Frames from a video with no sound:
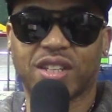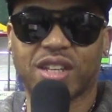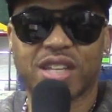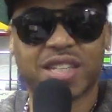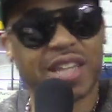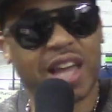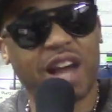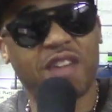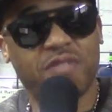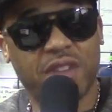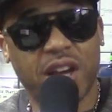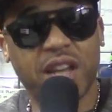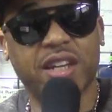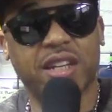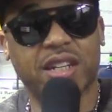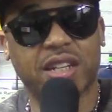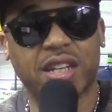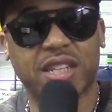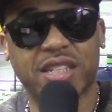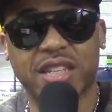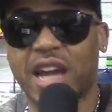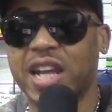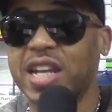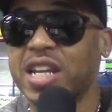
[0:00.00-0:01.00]
That's how real
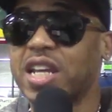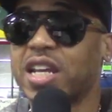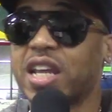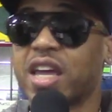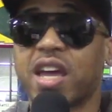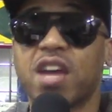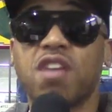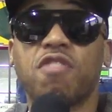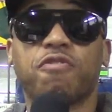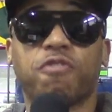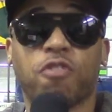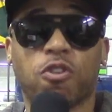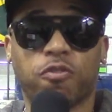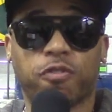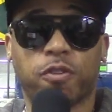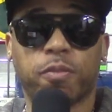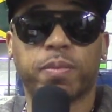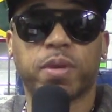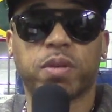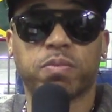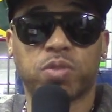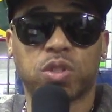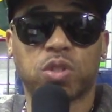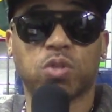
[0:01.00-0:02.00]
it is. I needed info
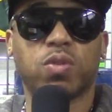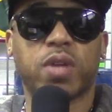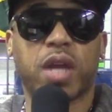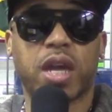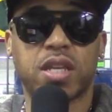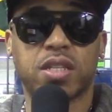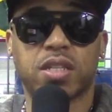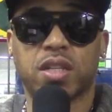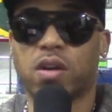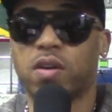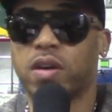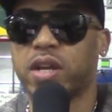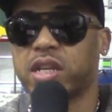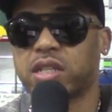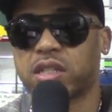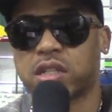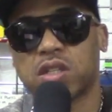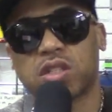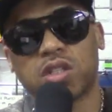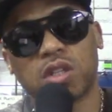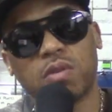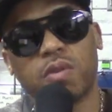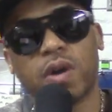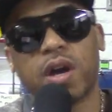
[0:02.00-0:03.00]
from him two days ago. And I
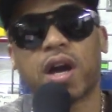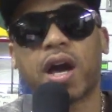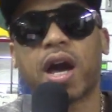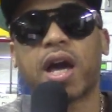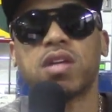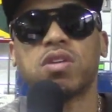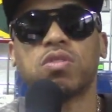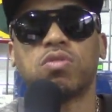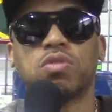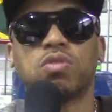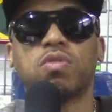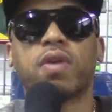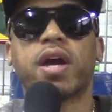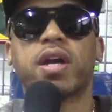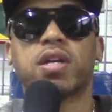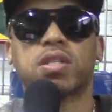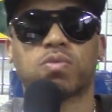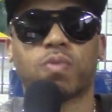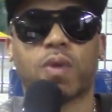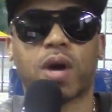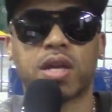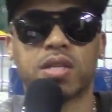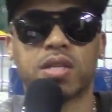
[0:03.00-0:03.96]
said, Joel, how you do X,